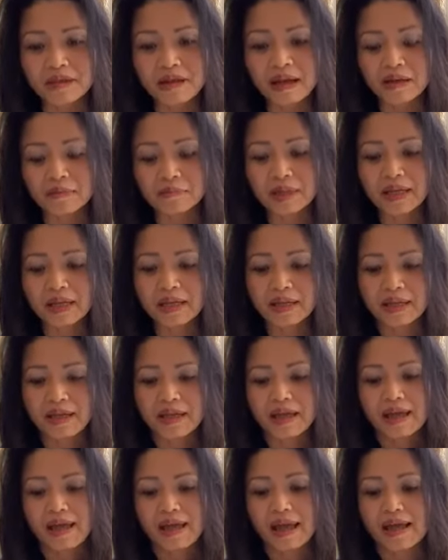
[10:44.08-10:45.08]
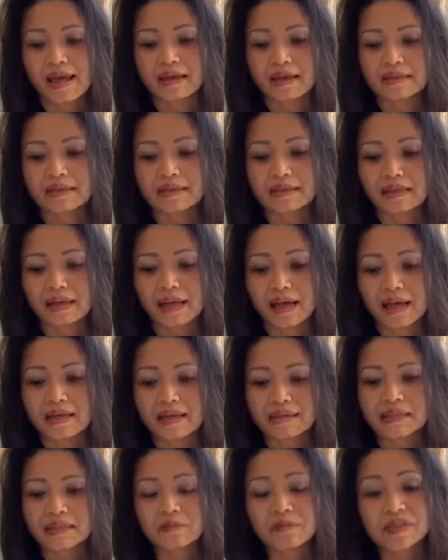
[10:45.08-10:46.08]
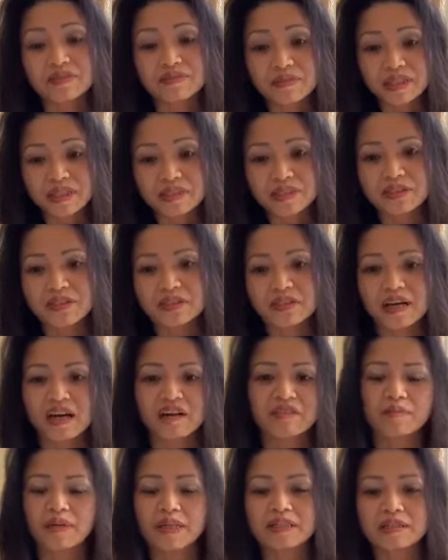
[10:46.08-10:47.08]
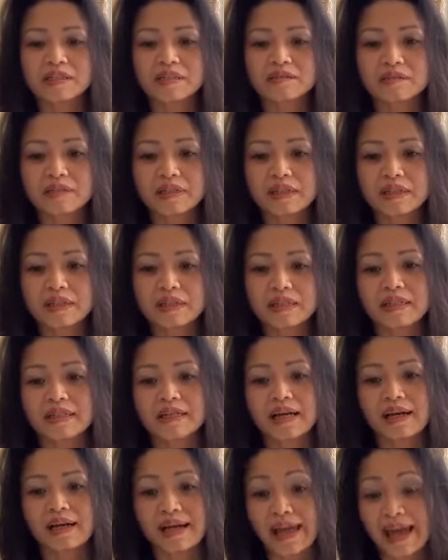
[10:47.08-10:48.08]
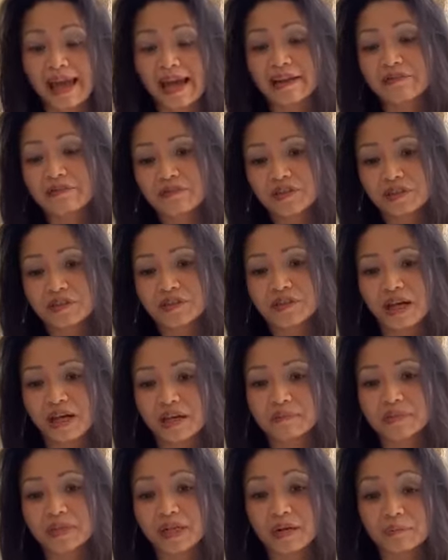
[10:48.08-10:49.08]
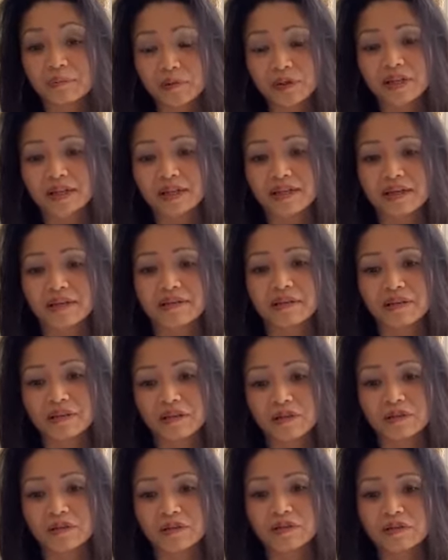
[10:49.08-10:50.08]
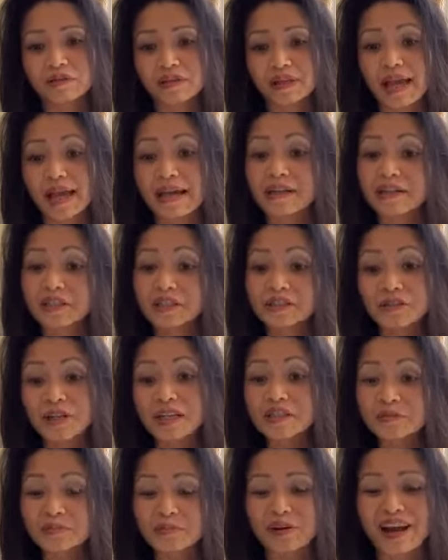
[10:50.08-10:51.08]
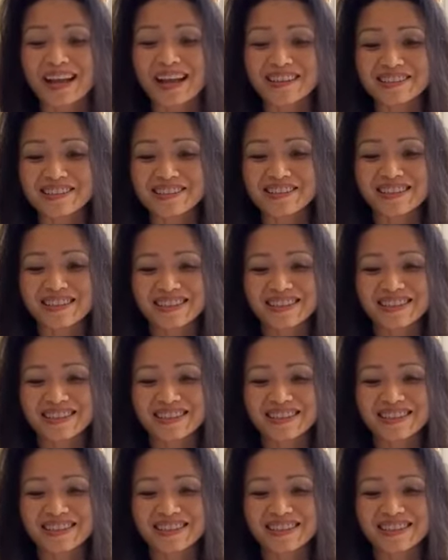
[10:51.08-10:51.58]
Um, And as I was finishing off my degree, I had a full-time job working at the local Canada Trust branch